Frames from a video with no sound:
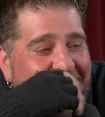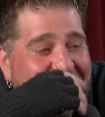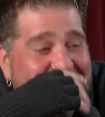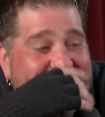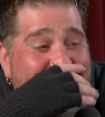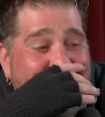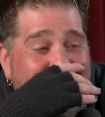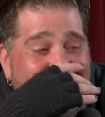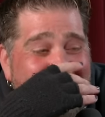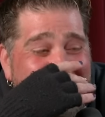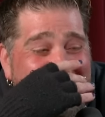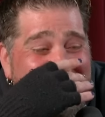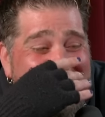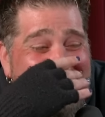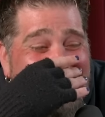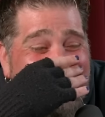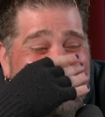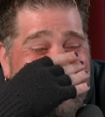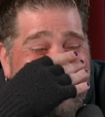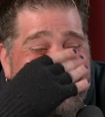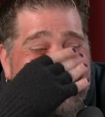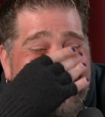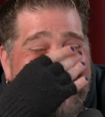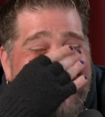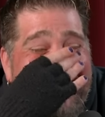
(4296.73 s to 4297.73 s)
That's oh, how it oh, used to
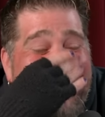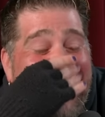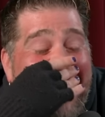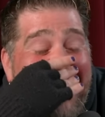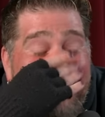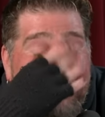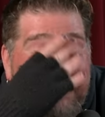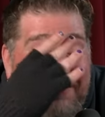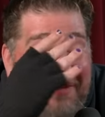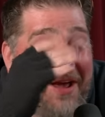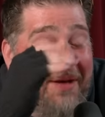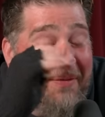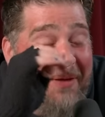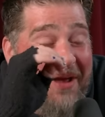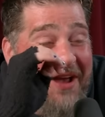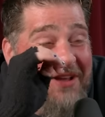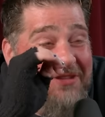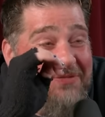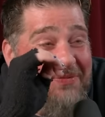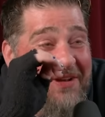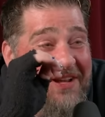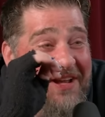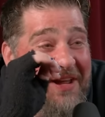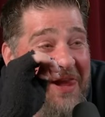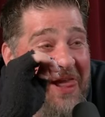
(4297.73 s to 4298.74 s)
look like. I, I be
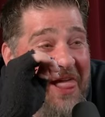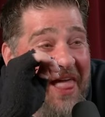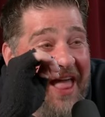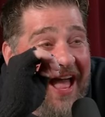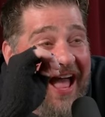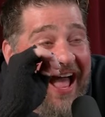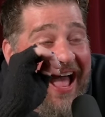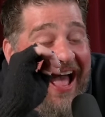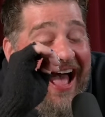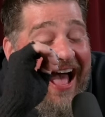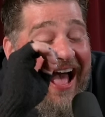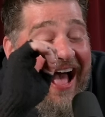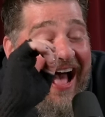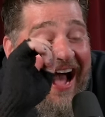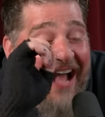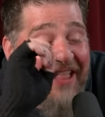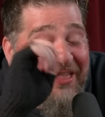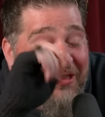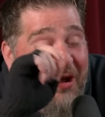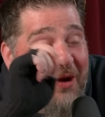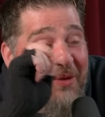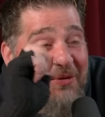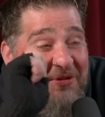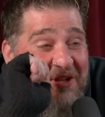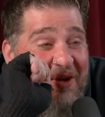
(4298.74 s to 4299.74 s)
honest you? I
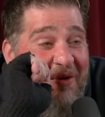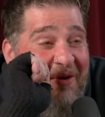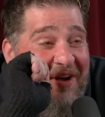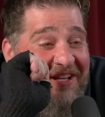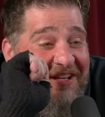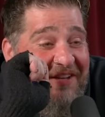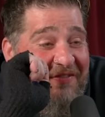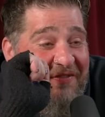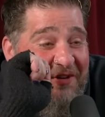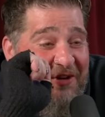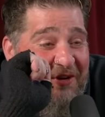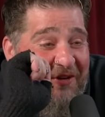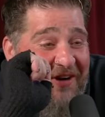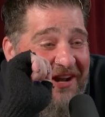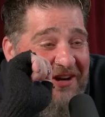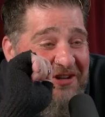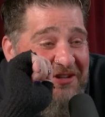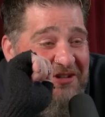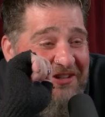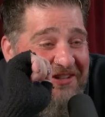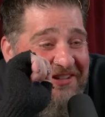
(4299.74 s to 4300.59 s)
thought it was going a different direction.